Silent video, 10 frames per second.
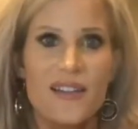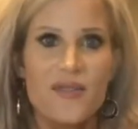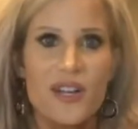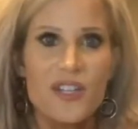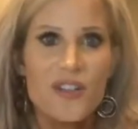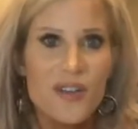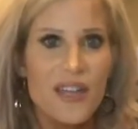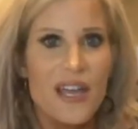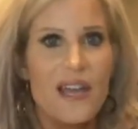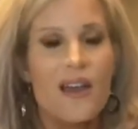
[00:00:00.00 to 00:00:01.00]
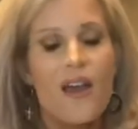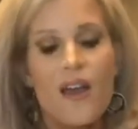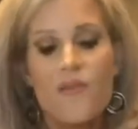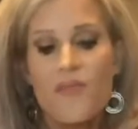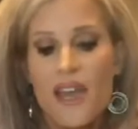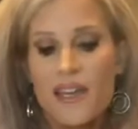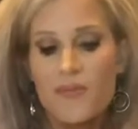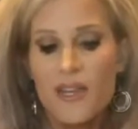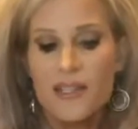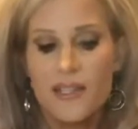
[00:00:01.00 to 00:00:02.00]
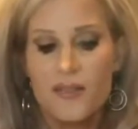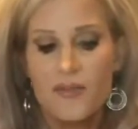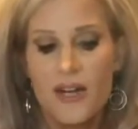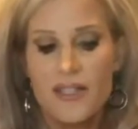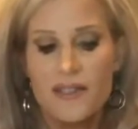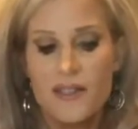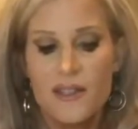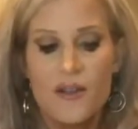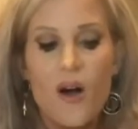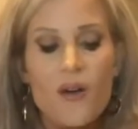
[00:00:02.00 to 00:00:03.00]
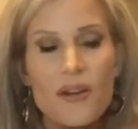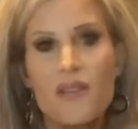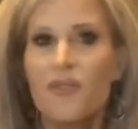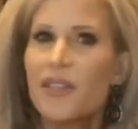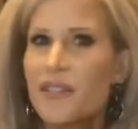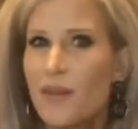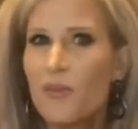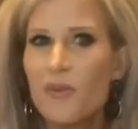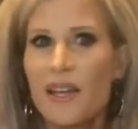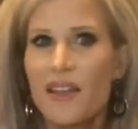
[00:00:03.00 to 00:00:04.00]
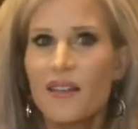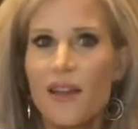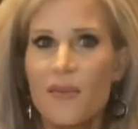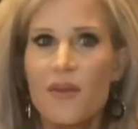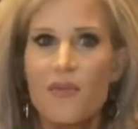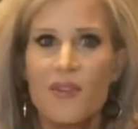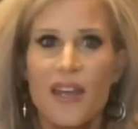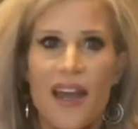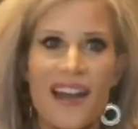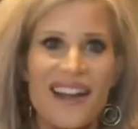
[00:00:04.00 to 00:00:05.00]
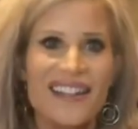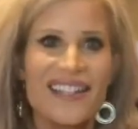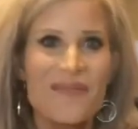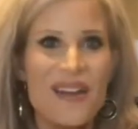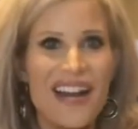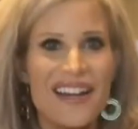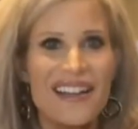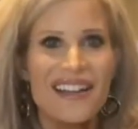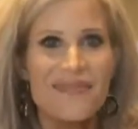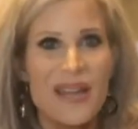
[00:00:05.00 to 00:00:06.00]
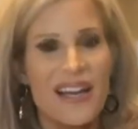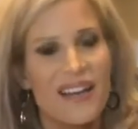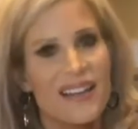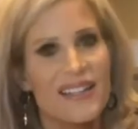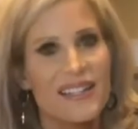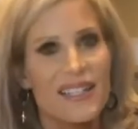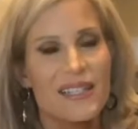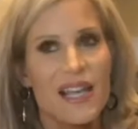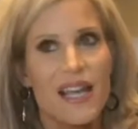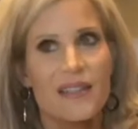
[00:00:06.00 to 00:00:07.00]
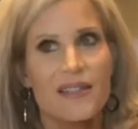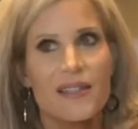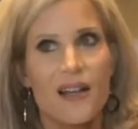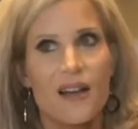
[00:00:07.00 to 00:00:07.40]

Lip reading: Traditionally, making pizza crusts, they're already really simple, but I think a lot of people get intimidated because it takes